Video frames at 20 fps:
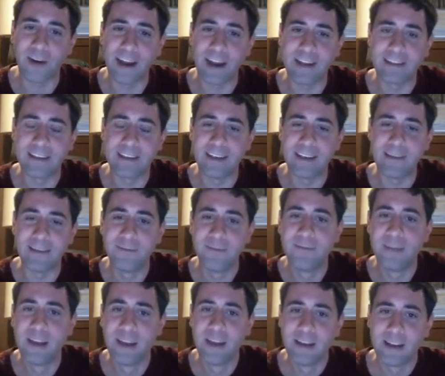grant
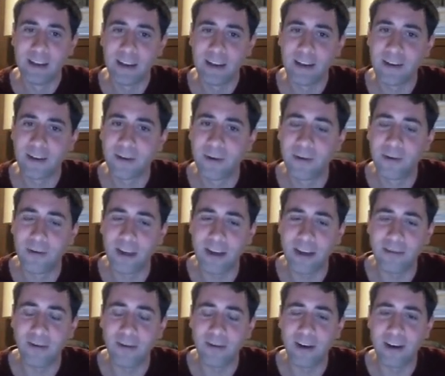him
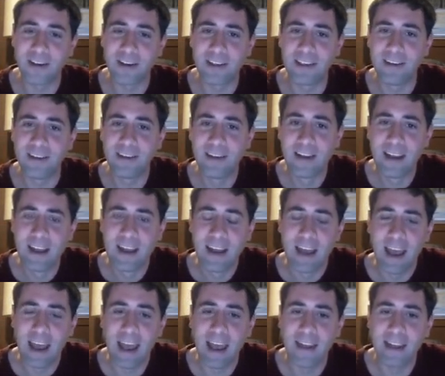cooldown reduction
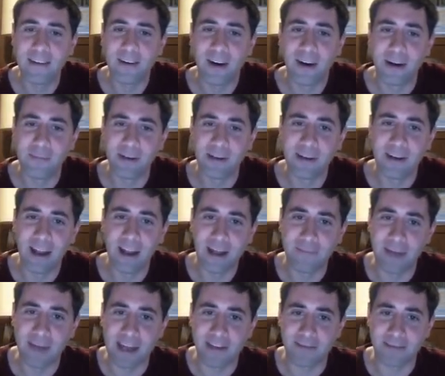and armor
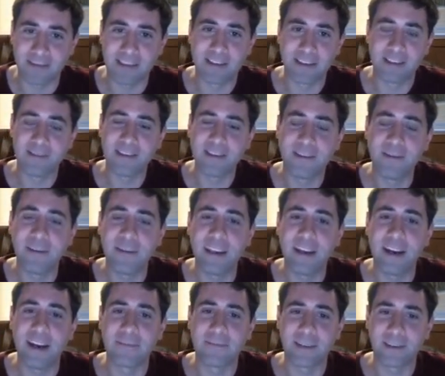and magic resist. So his 2
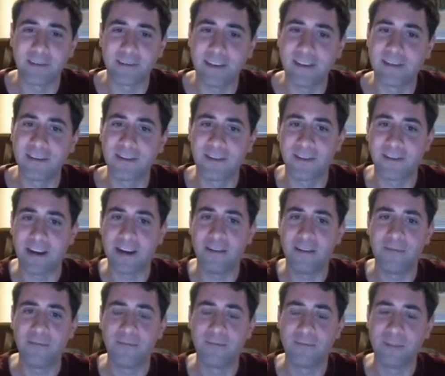key items are Glacial
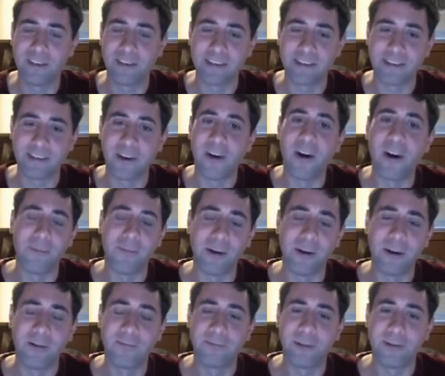Shroud, which is
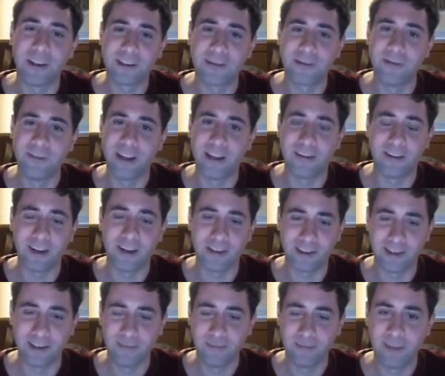armor plus cooldown
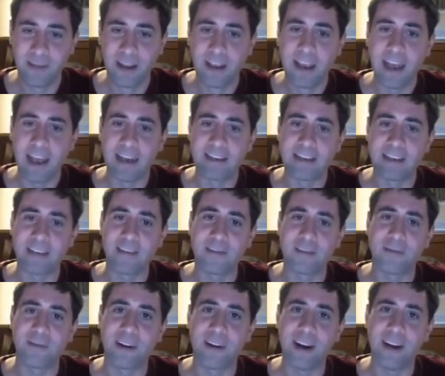reduction, and his other
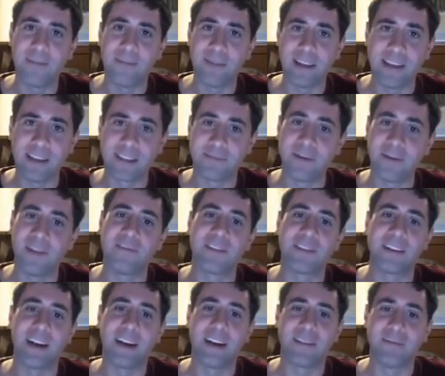core item is Spirit
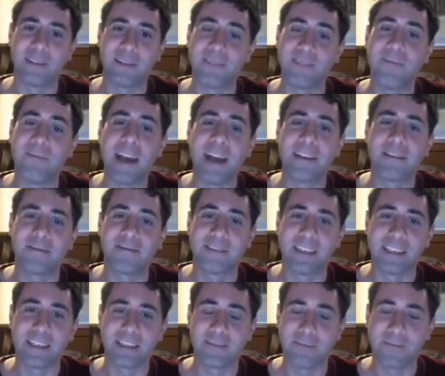Visage, which is magic
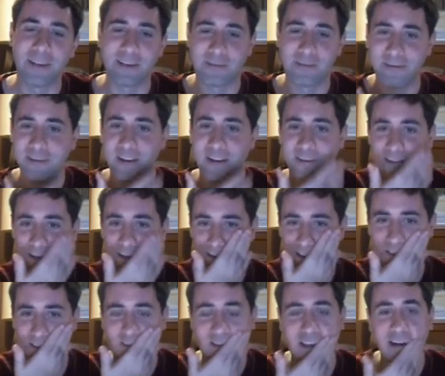resist plus cooldown
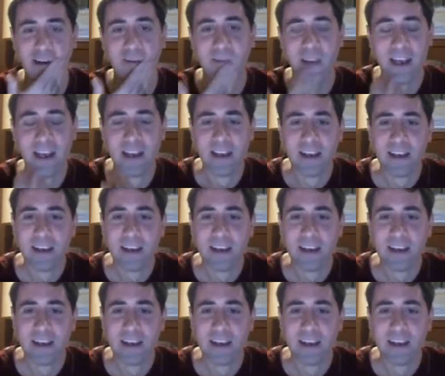reduction. So